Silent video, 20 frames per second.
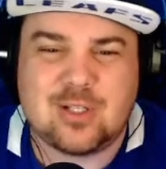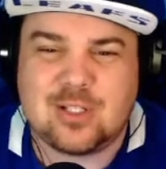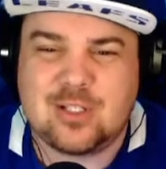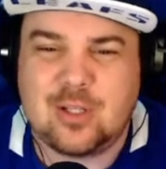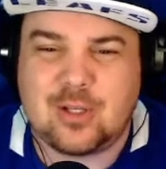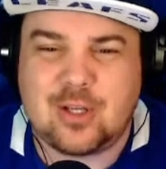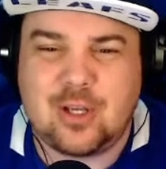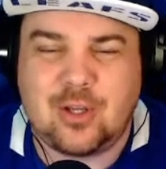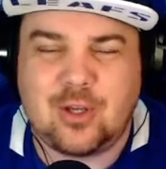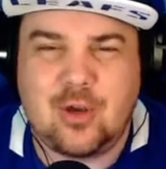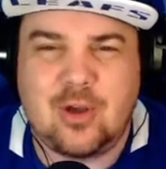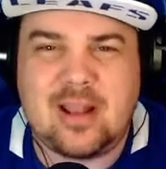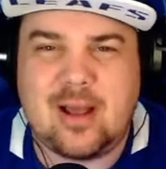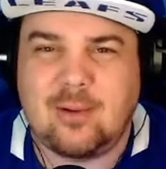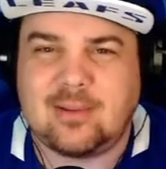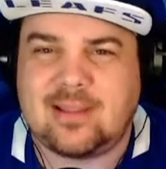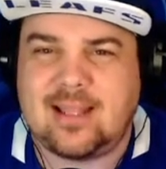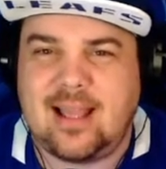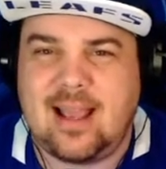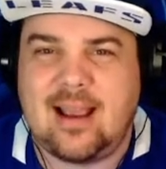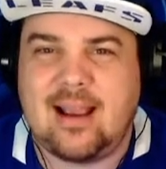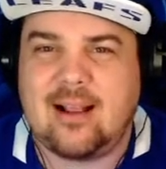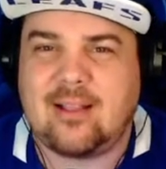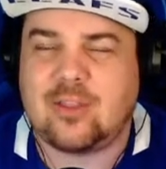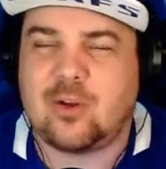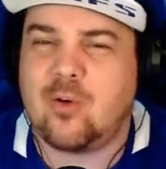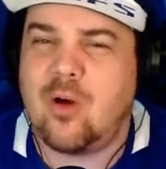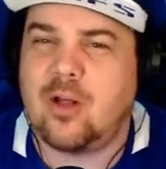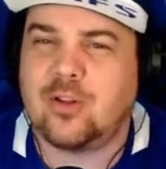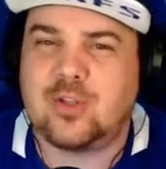is looking good out there.
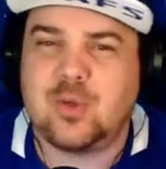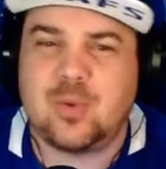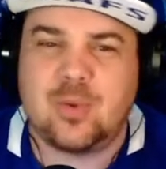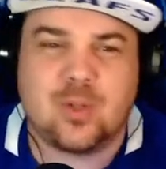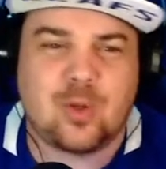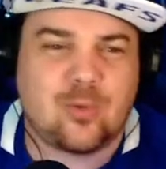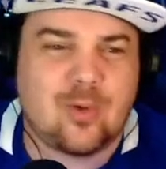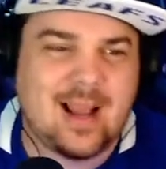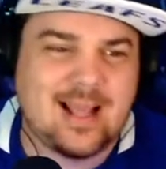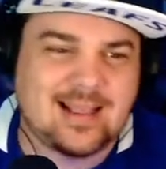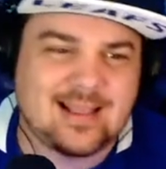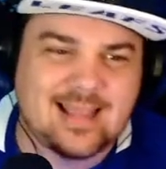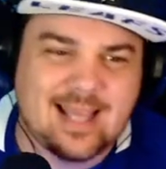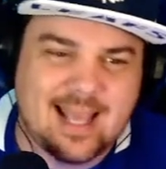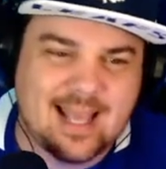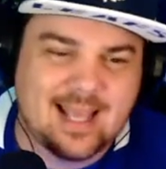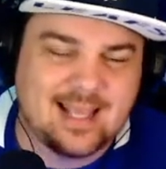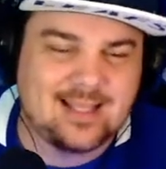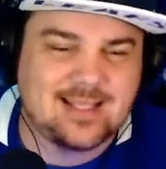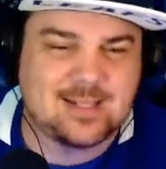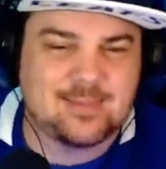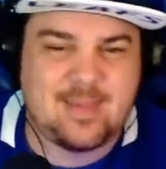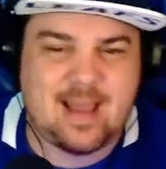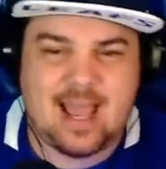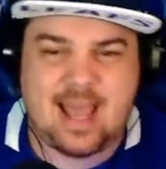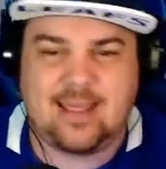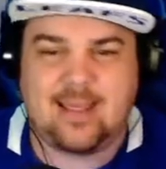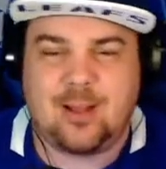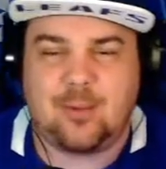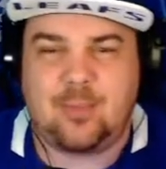They're all doing the right things,
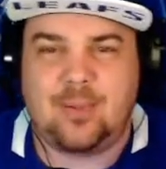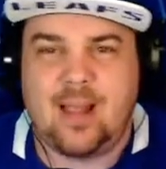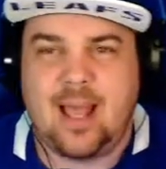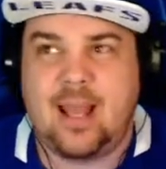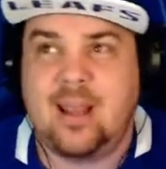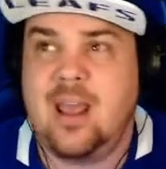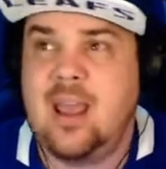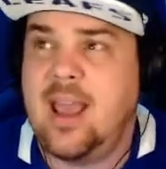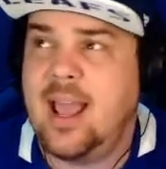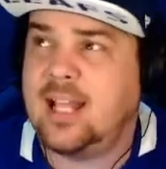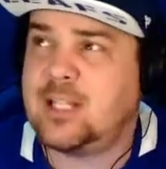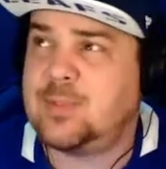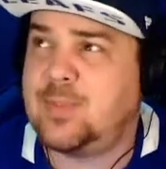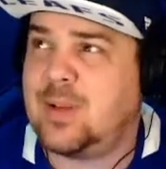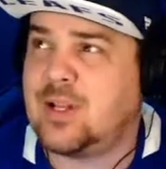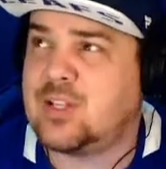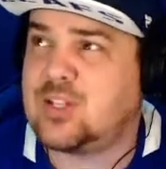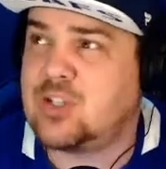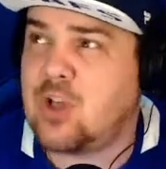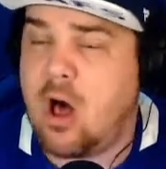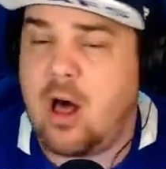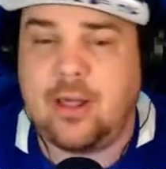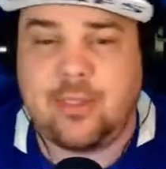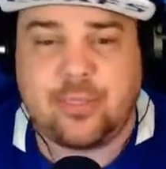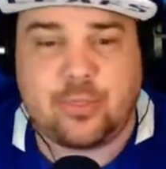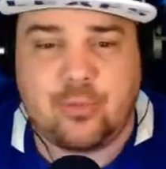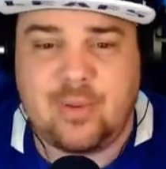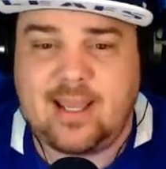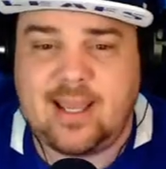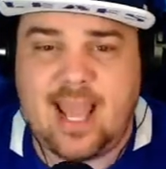man. They're playing. It's been a
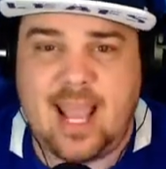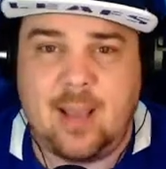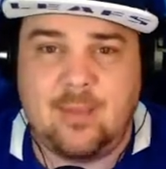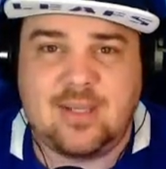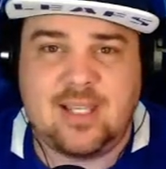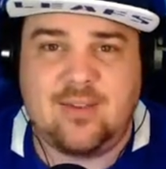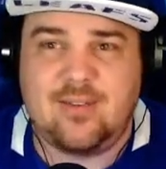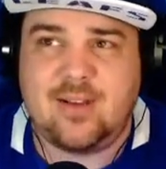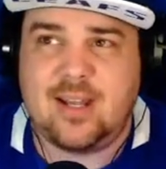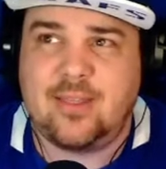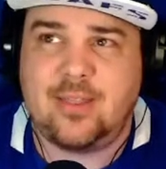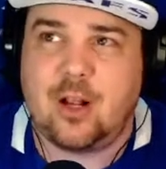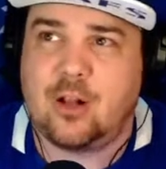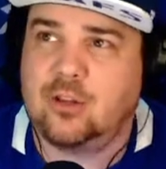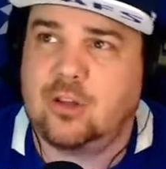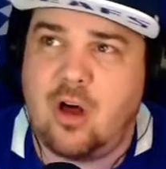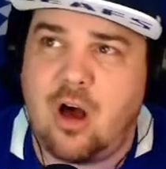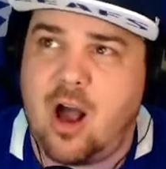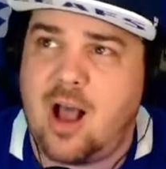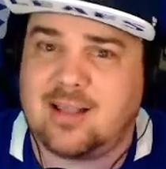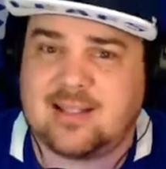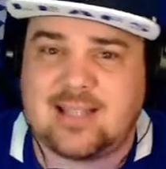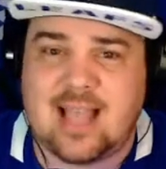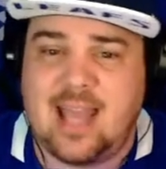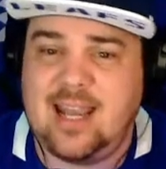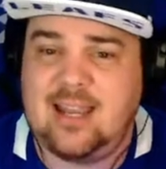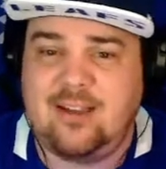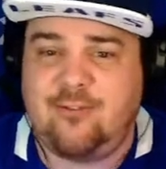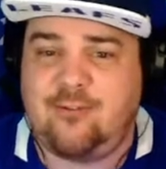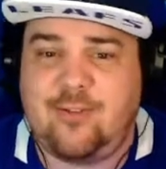solid three games. Even in their loss,
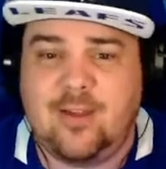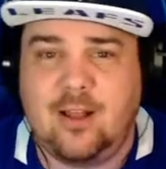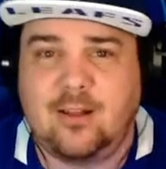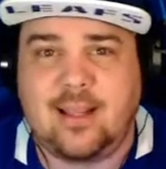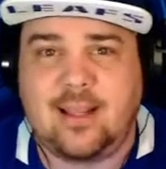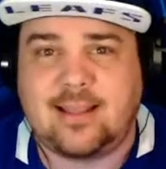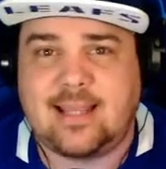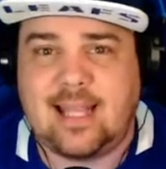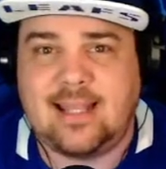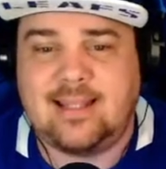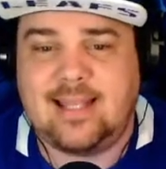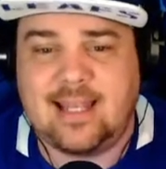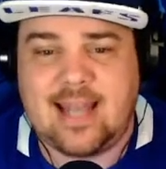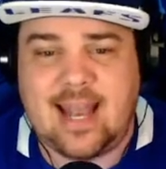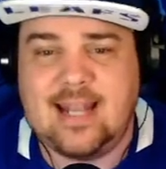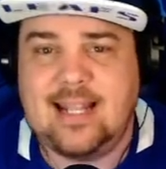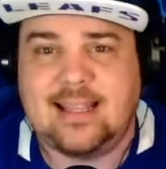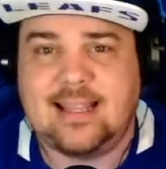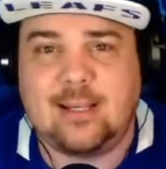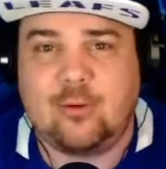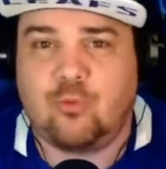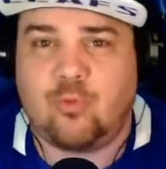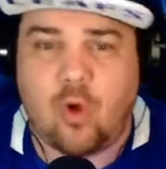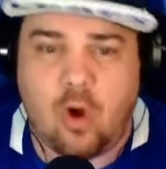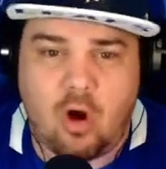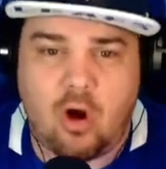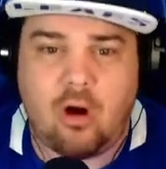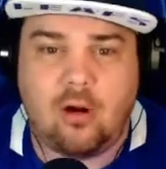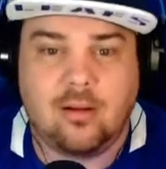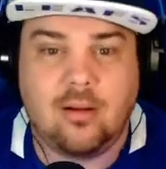I didn't feel like they did anything
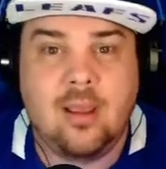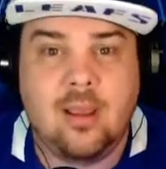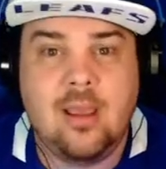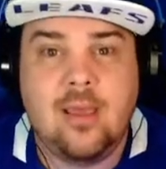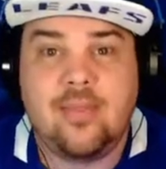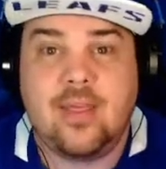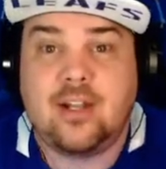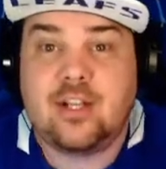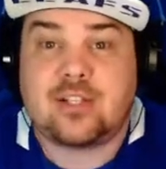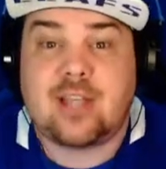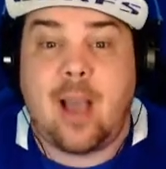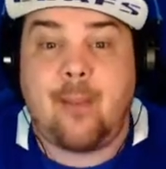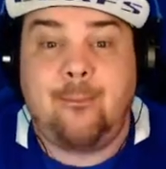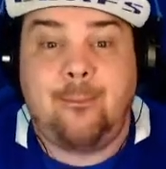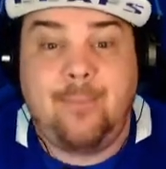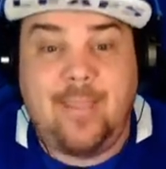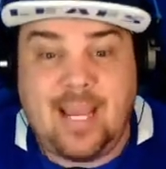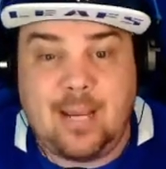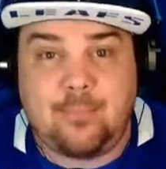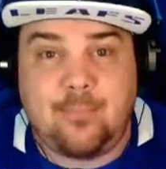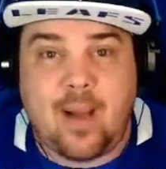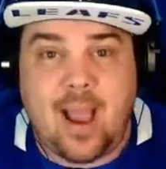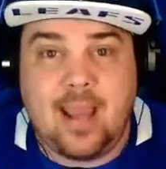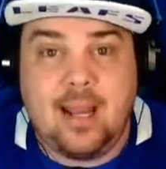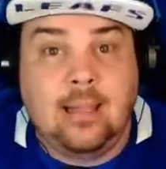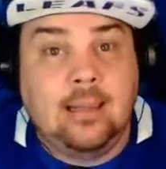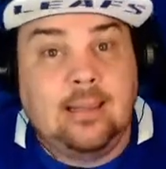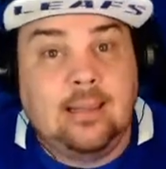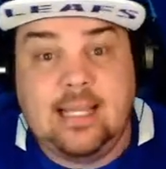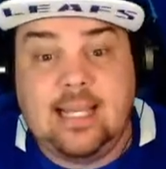wrong. They just got beat by
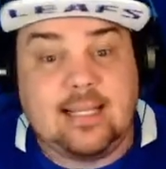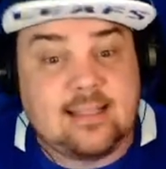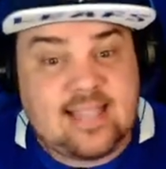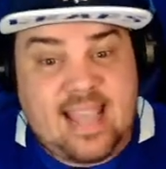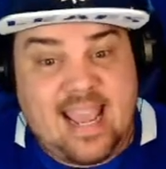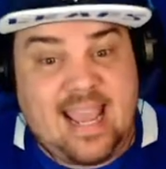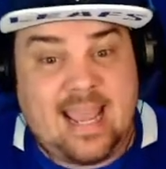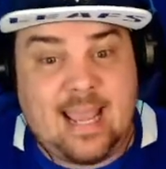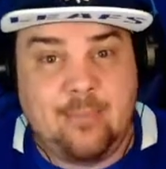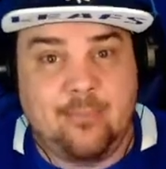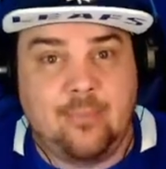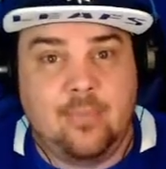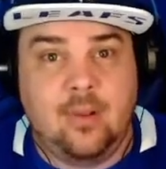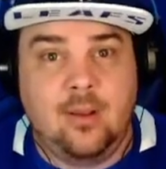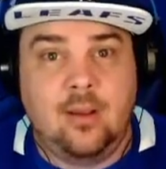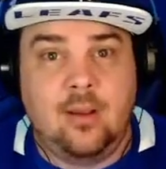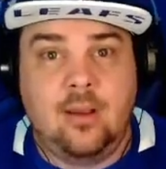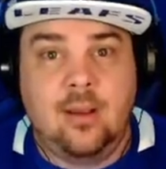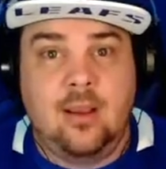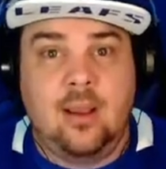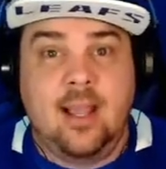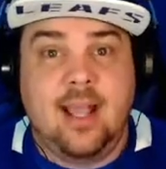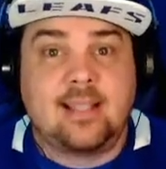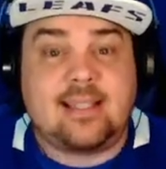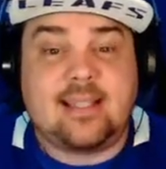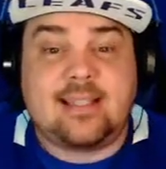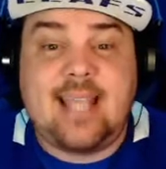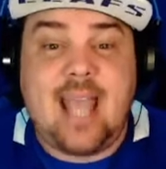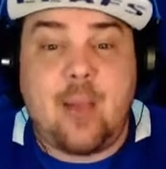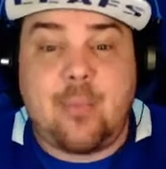an elite team. It's
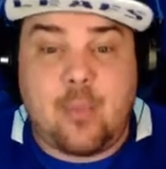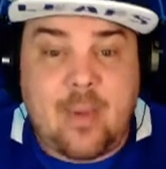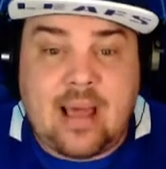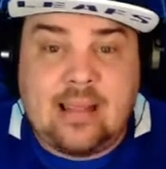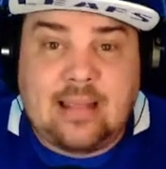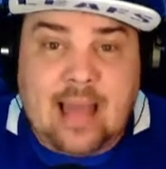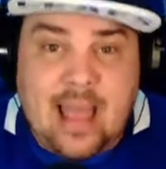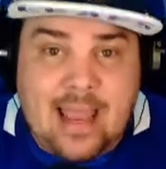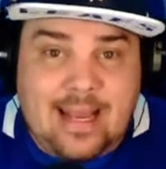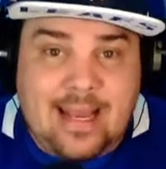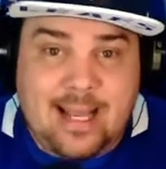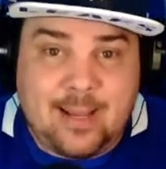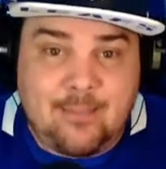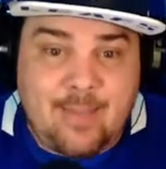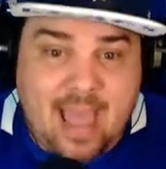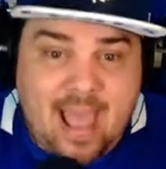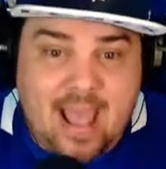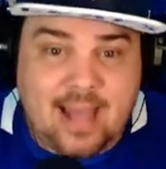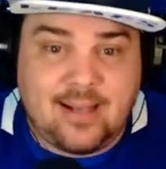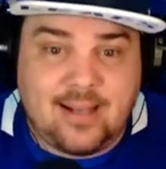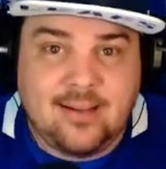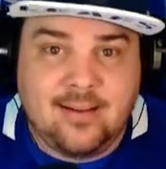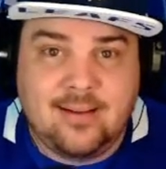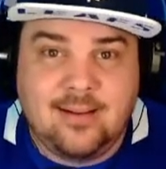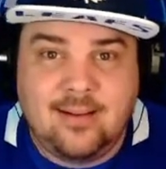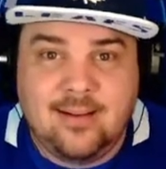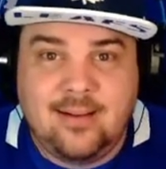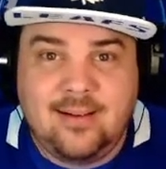the Tampa Bay Lightning, man.